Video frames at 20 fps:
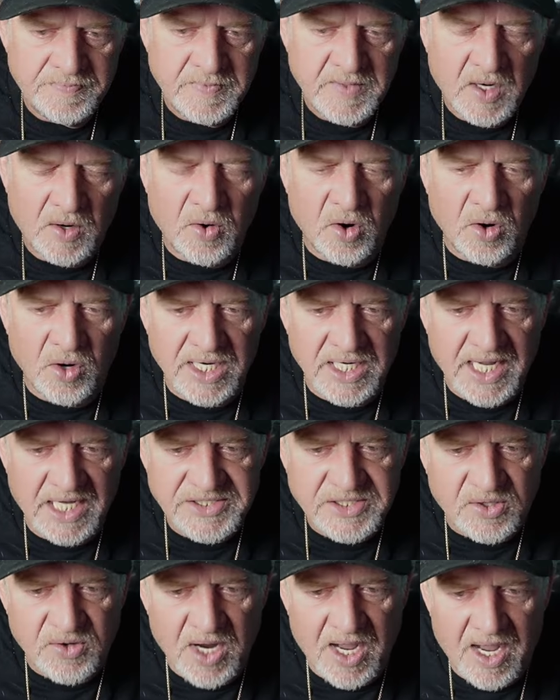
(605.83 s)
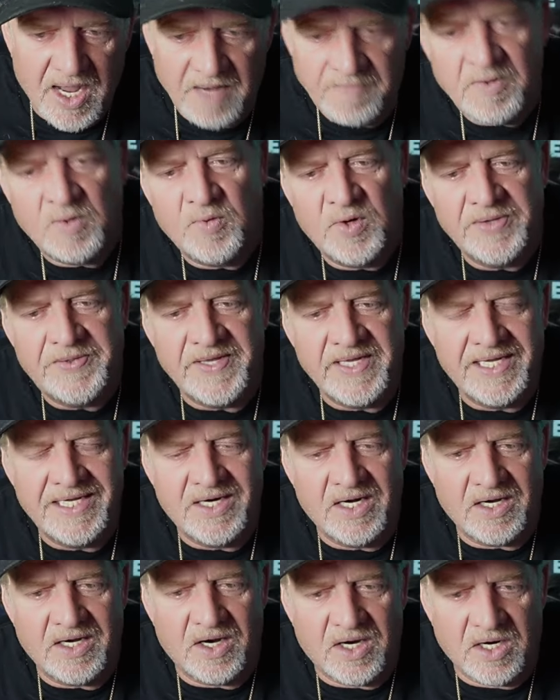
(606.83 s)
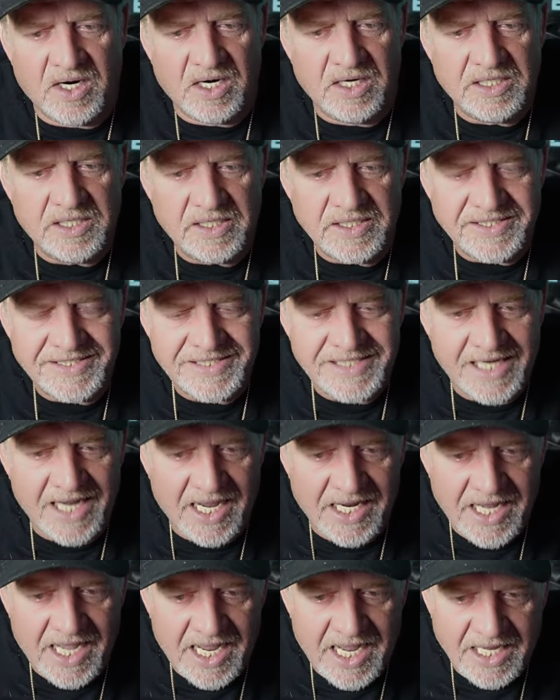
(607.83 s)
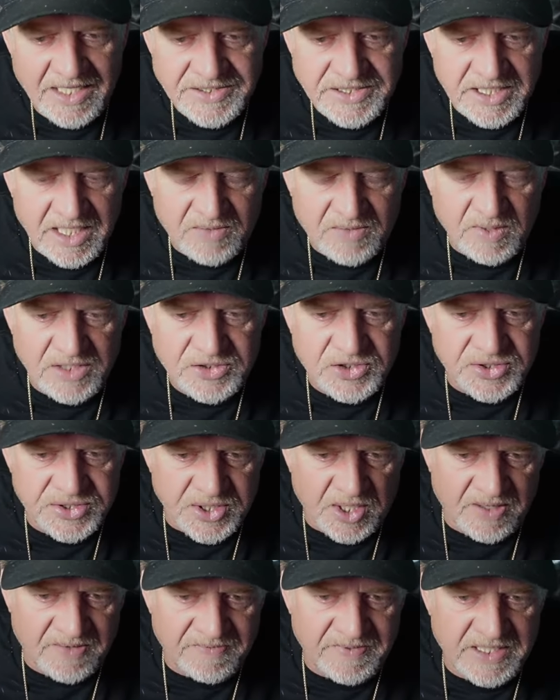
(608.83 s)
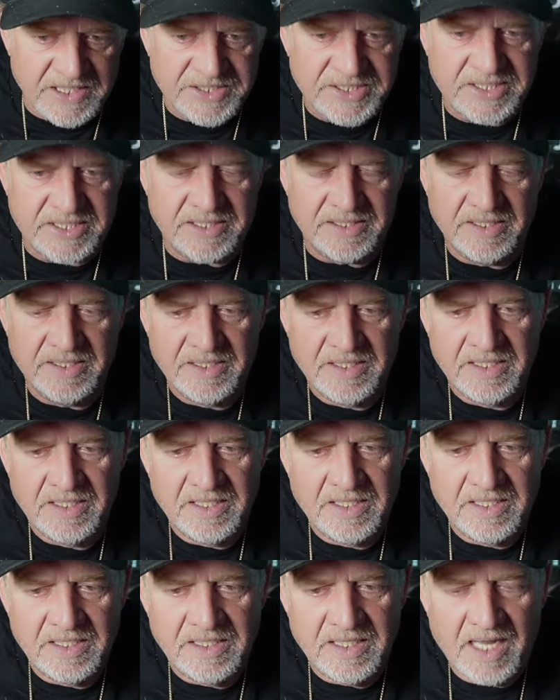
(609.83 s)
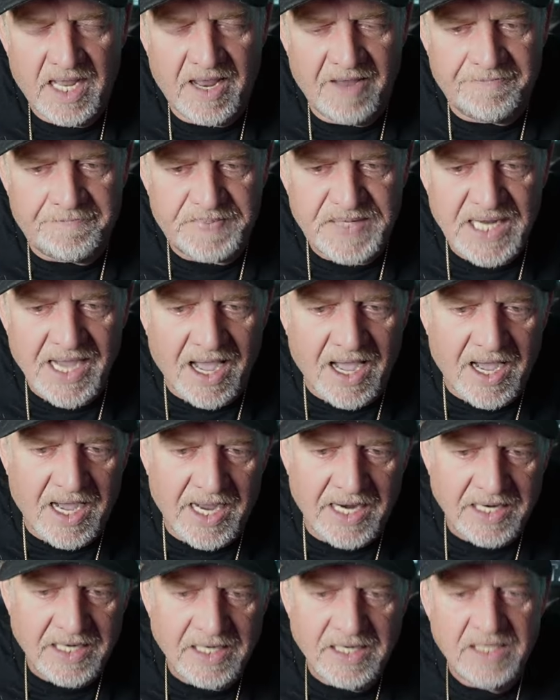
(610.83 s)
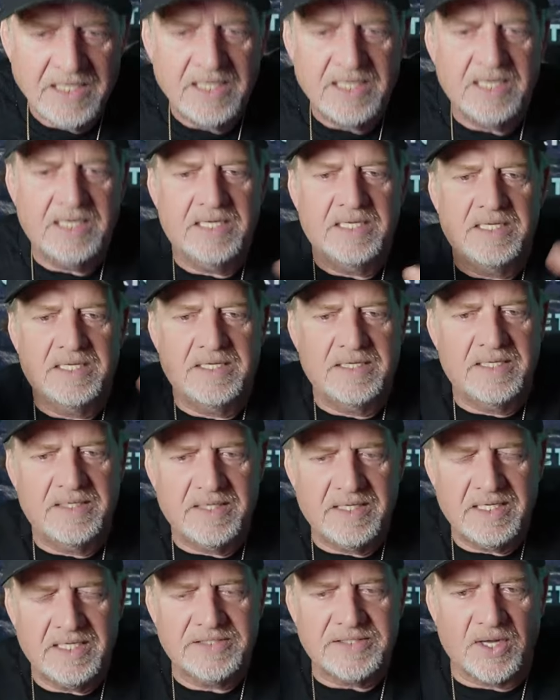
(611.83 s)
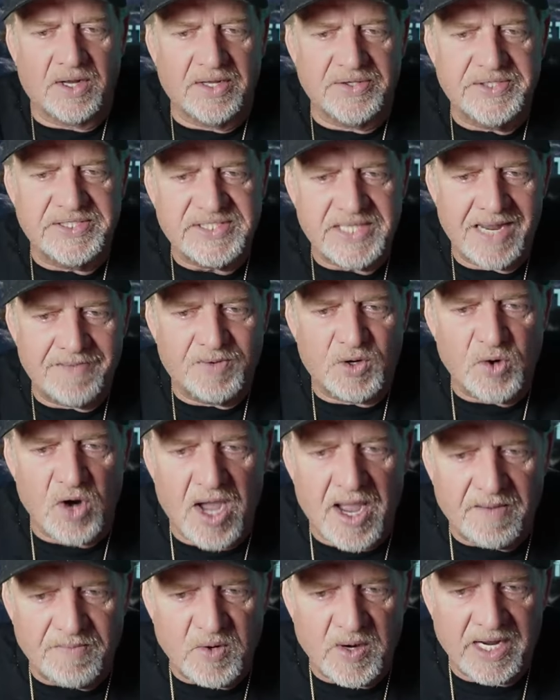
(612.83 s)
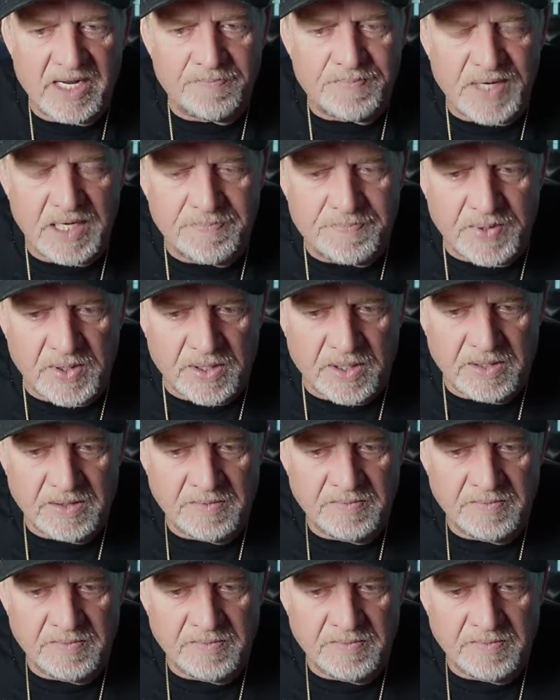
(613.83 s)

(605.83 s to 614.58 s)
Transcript: organized crime within our CIA, Secret Service, FBI. It's all the same crime ring, people.